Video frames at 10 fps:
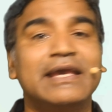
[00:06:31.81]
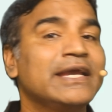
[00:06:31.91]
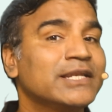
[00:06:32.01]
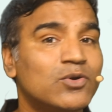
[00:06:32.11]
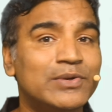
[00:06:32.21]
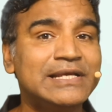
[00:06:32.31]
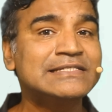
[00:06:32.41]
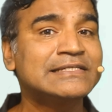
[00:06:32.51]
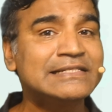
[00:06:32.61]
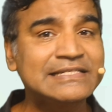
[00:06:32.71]
In a
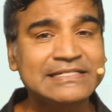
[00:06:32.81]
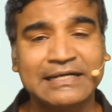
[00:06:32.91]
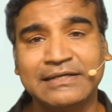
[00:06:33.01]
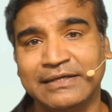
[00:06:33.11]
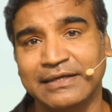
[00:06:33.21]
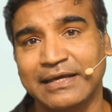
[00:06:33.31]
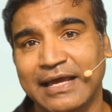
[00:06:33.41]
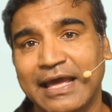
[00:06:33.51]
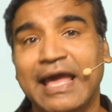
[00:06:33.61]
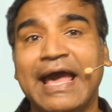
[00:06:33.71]
recent study,
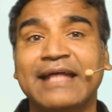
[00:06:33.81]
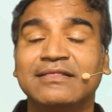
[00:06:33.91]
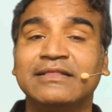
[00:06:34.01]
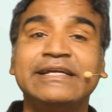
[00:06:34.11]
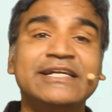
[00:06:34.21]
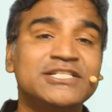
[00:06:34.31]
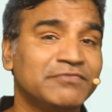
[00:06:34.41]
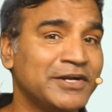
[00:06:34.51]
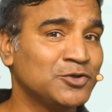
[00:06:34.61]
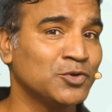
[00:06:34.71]
athletes
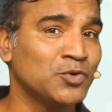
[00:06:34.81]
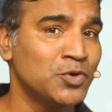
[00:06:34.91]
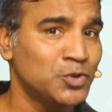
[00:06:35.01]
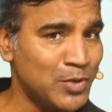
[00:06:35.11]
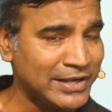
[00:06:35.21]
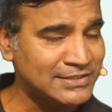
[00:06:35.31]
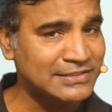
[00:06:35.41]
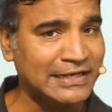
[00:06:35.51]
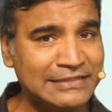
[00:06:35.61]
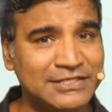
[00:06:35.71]
were told to
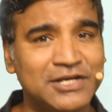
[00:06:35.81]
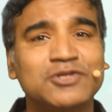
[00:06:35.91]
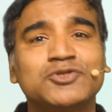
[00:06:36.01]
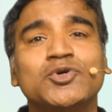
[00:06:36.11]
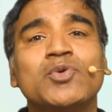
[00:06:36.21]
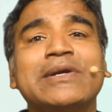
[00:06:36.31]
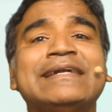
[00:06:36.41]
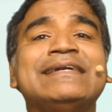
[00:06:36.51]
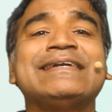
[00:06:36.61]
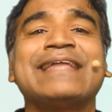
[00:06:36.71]
exercise so
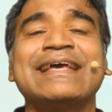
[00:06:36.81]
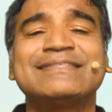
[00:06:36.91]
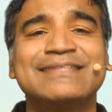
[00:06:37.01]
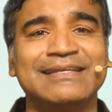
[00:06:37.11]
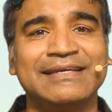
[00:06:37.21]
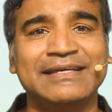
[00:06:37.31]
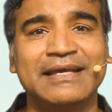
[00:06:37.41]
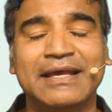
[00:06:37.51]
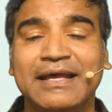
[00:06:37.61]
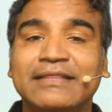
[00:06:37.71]
intensely
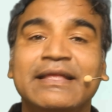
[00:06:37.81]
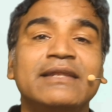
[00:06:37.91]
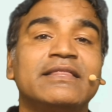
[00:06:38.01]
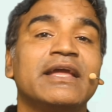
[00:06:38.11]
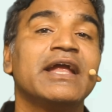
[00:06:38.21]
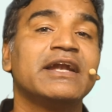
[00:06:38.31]
that they